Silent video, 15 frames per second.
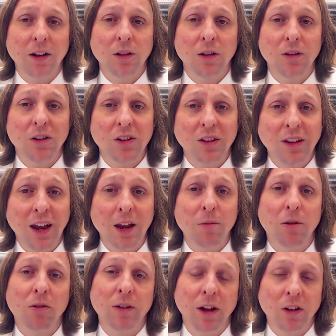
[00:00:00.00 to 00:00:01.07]
A
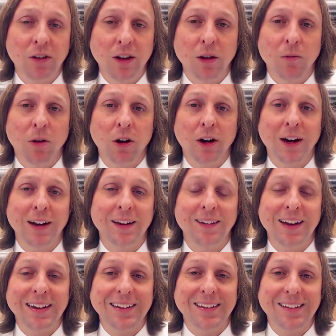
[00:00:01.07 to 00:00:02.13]
stable real estate market
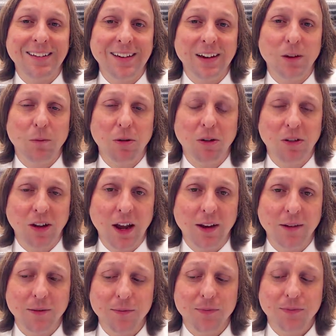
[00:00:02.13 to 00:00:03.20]
is at six
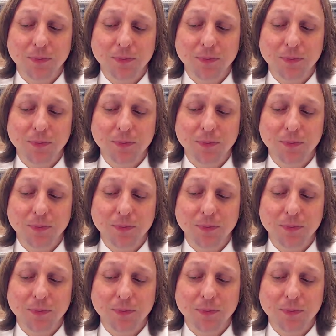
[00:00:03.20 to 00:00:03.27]
percent.